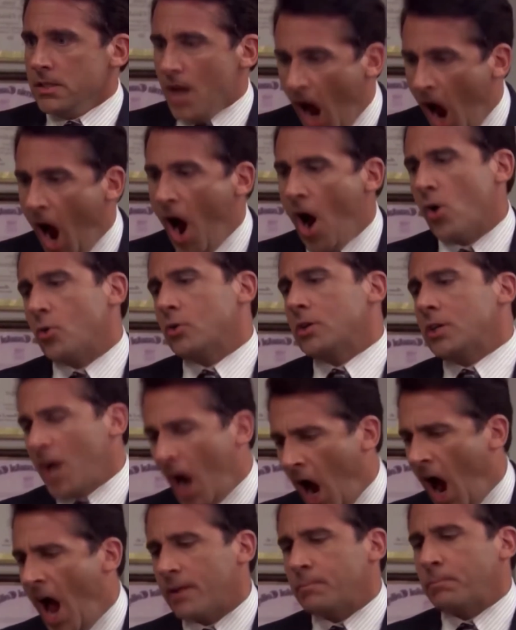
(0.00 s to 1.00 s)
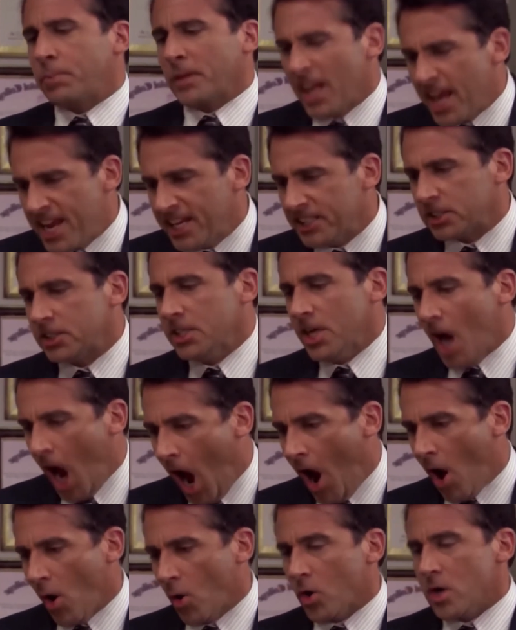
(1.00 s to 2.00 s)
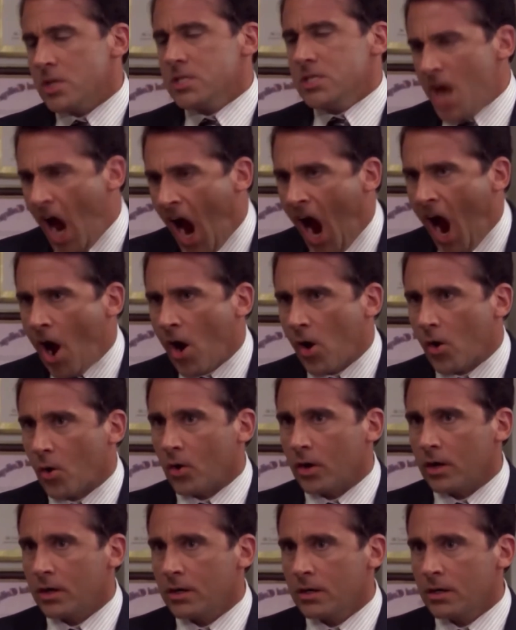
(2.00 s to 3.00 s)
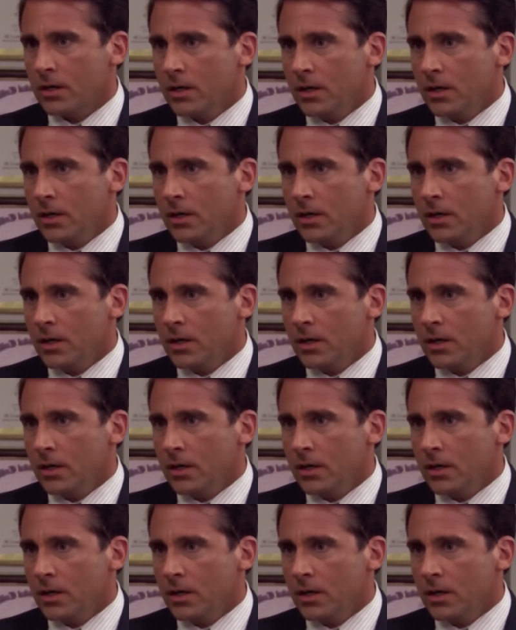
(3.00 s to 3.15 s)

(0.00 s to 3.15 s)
No, God, please, no, no,